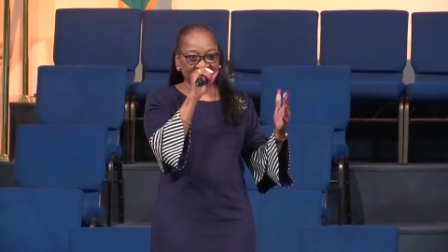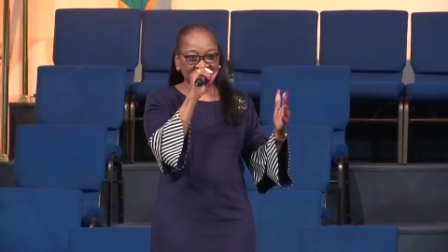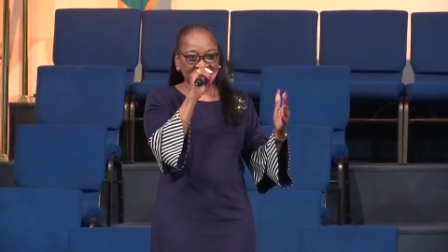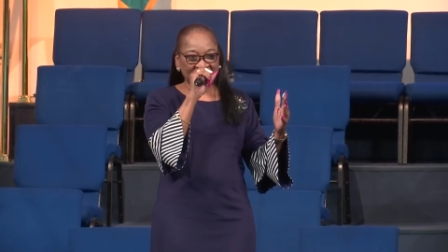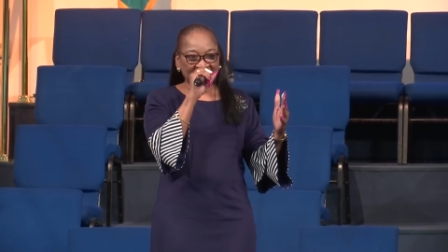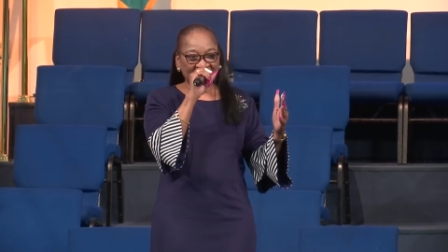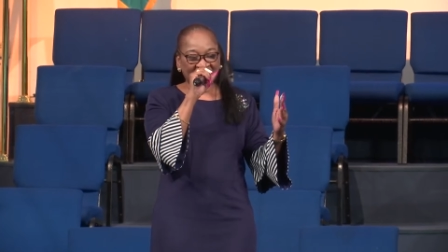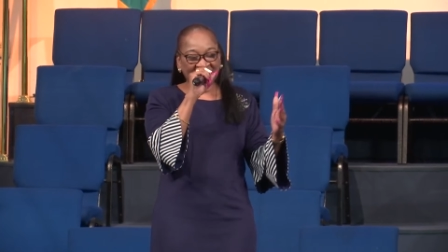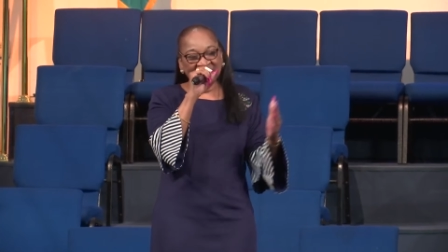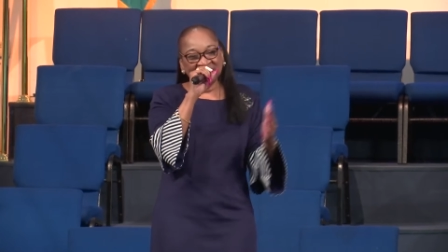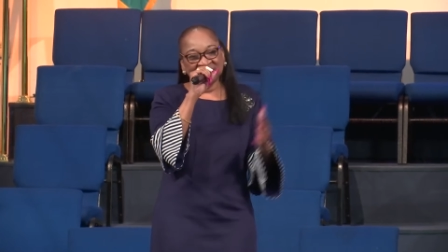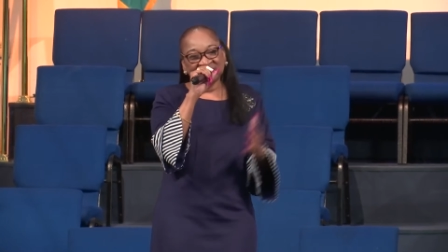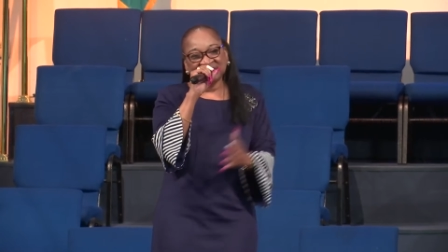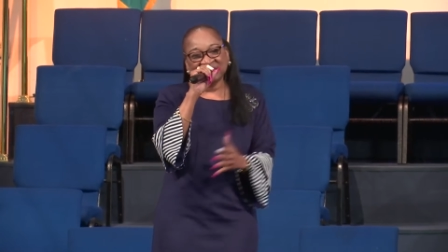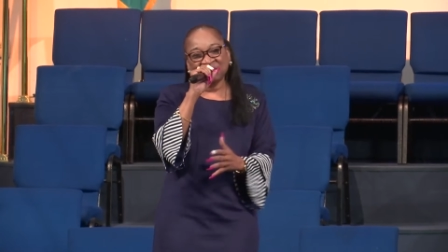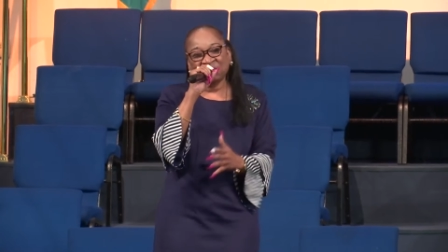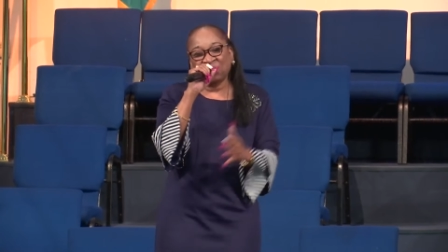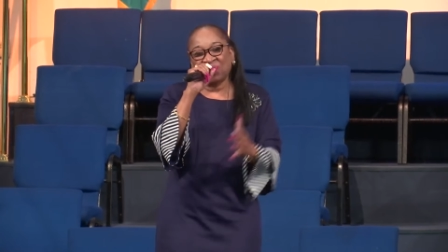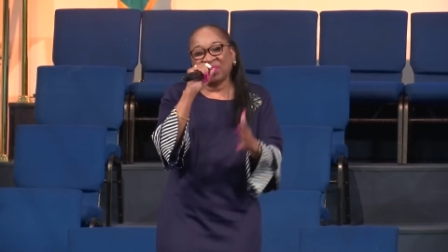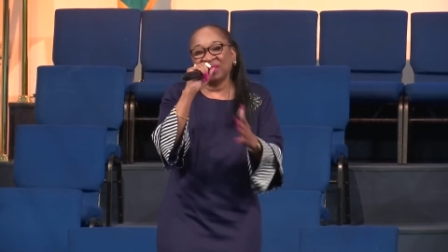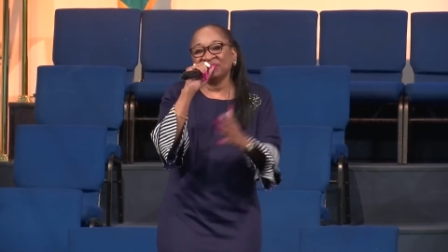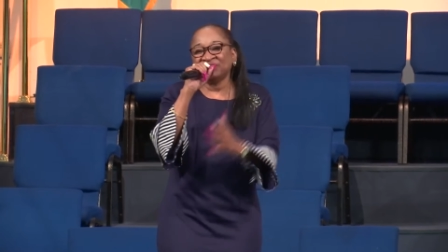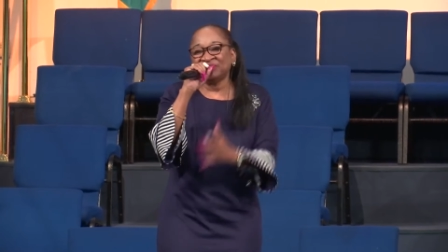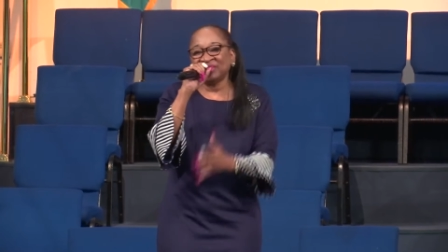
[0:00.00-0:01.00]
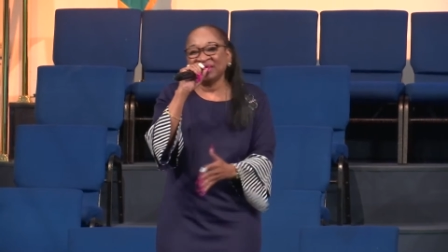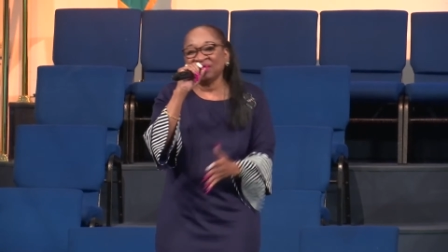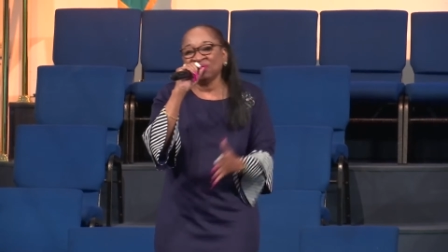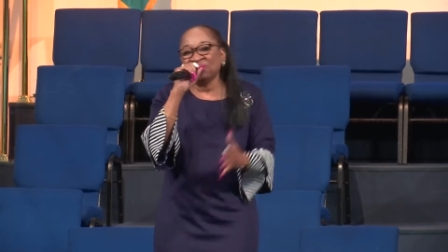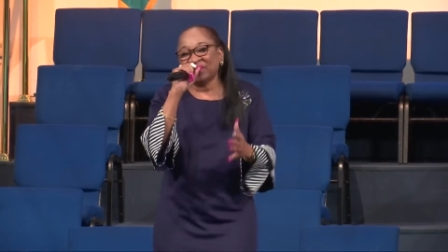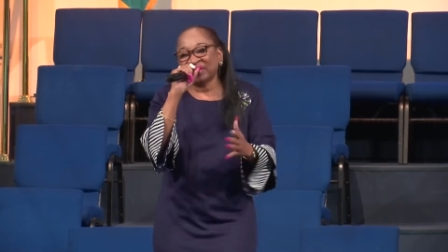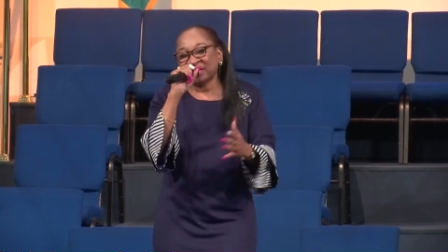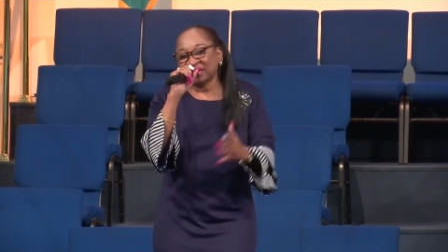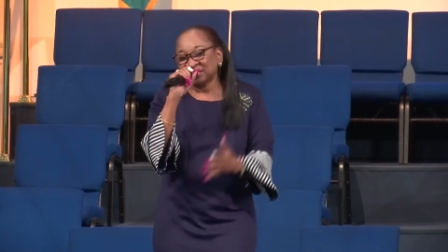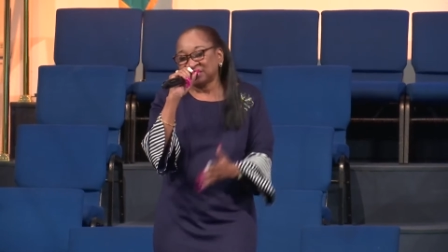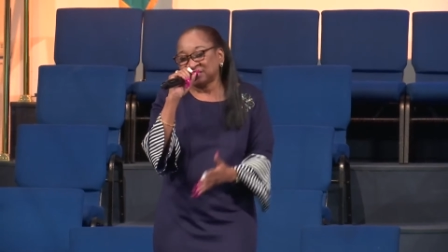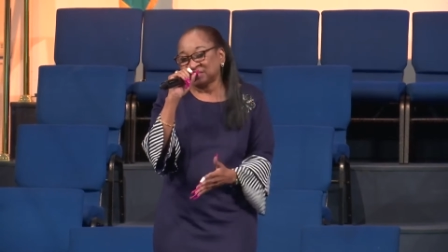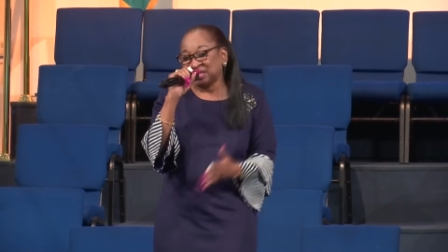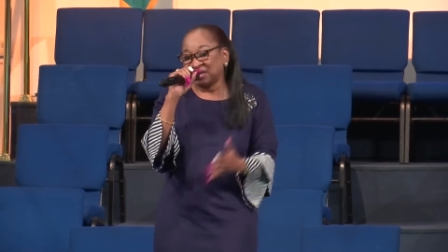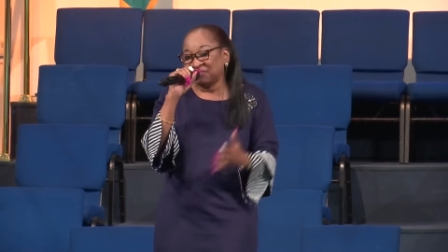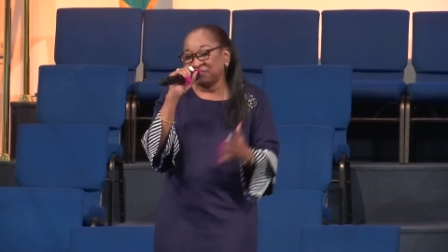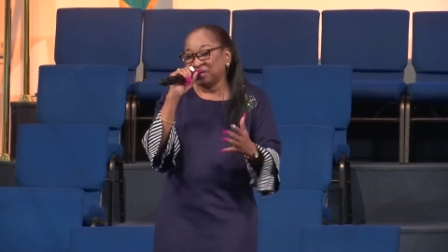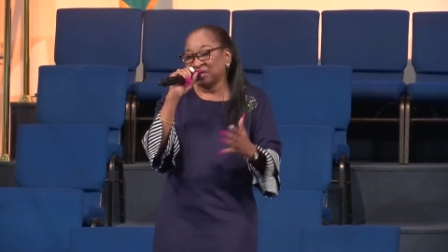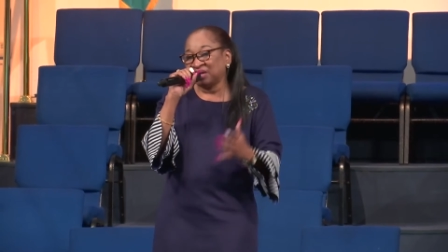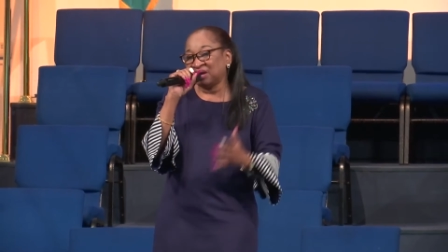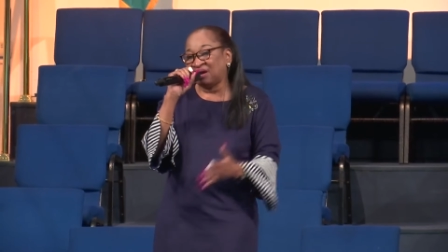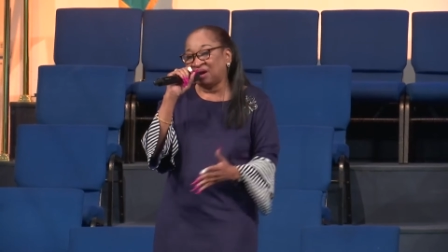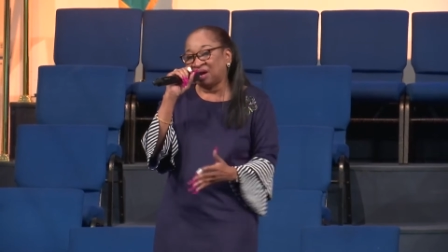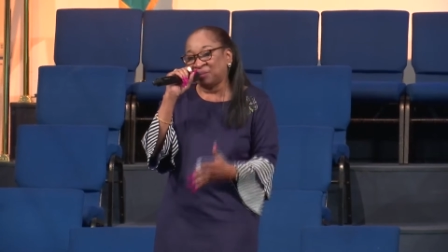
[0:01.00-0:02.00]
And you see, one thing with us giving
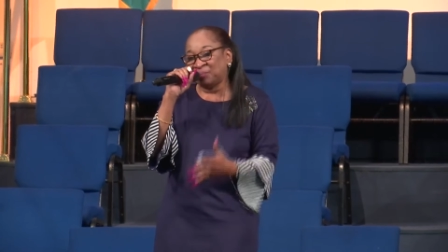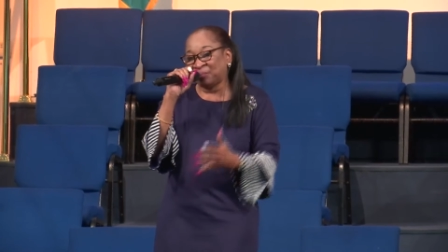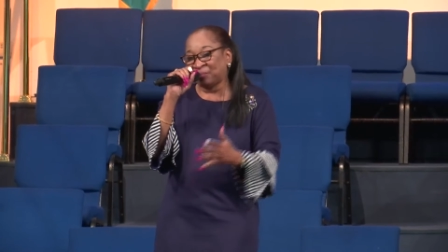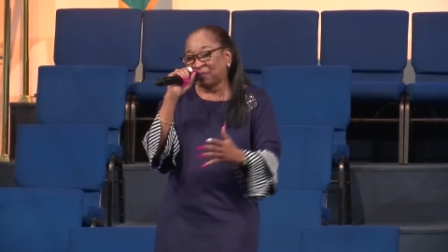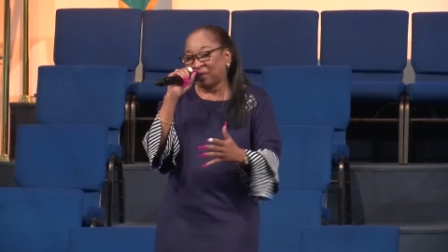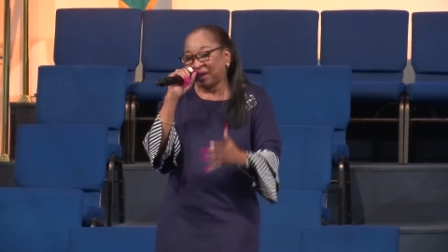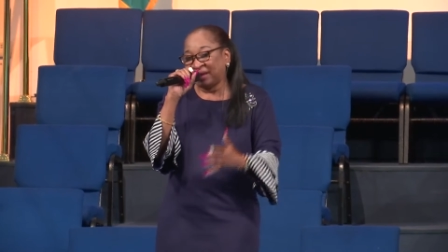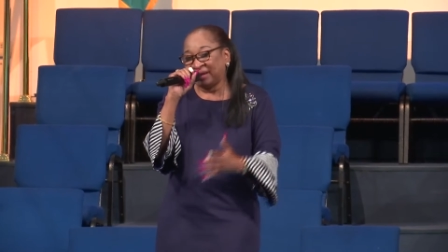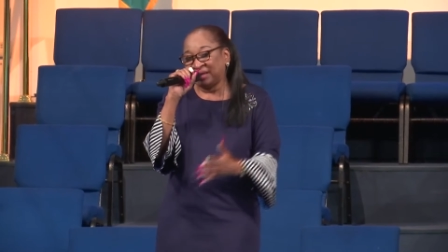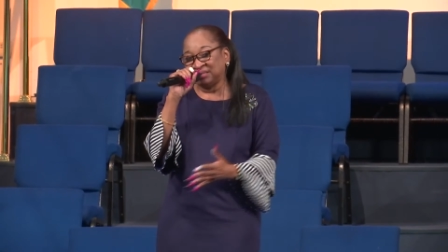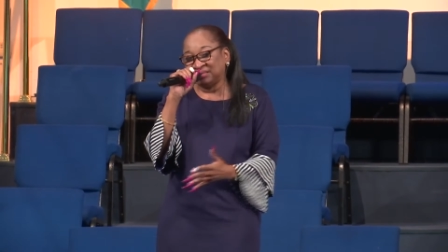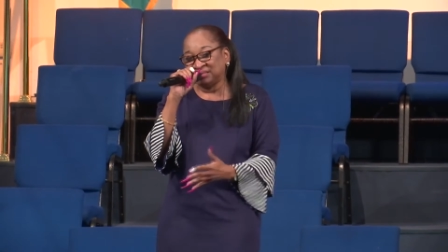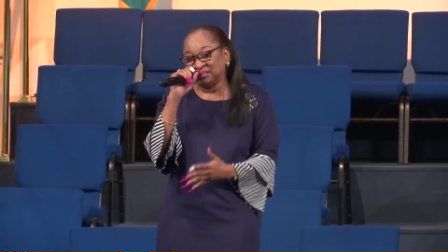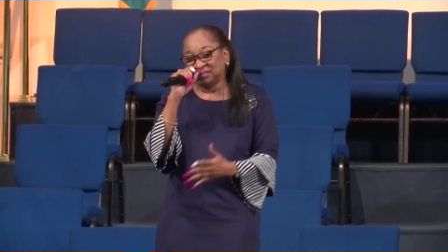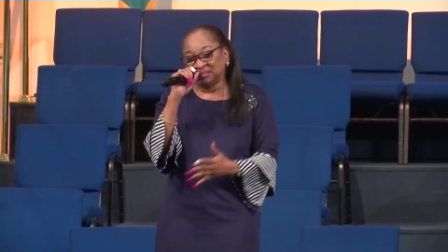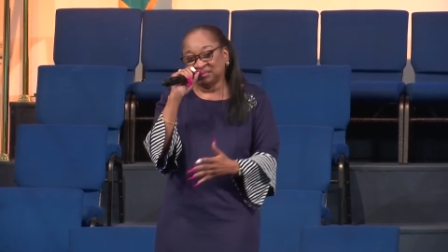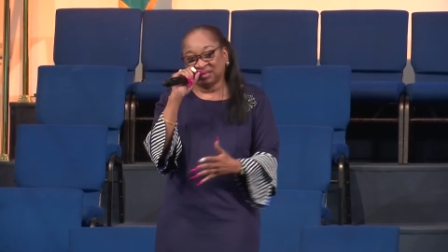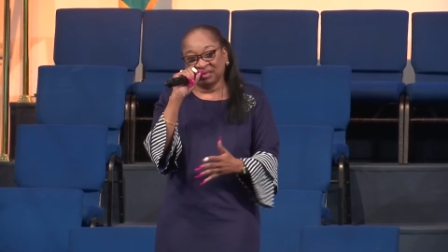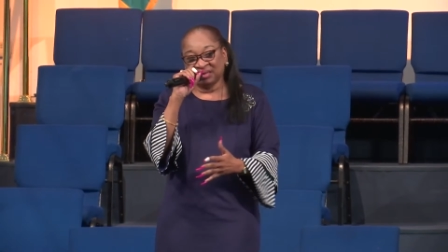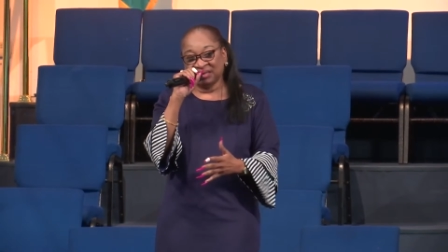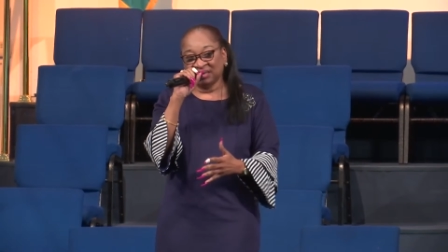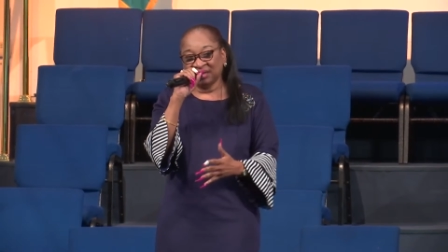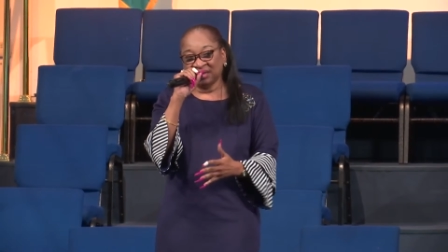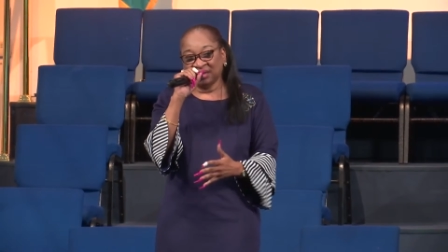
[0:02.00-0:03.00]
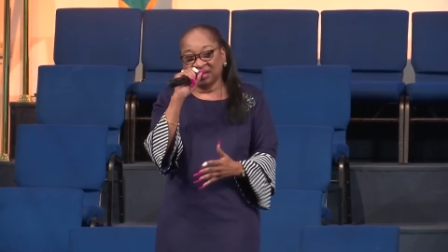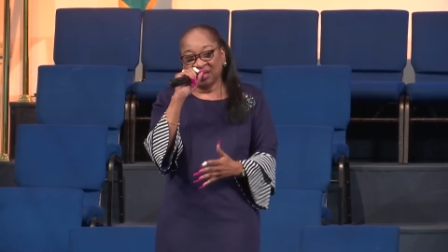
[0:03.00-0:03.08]
God praise,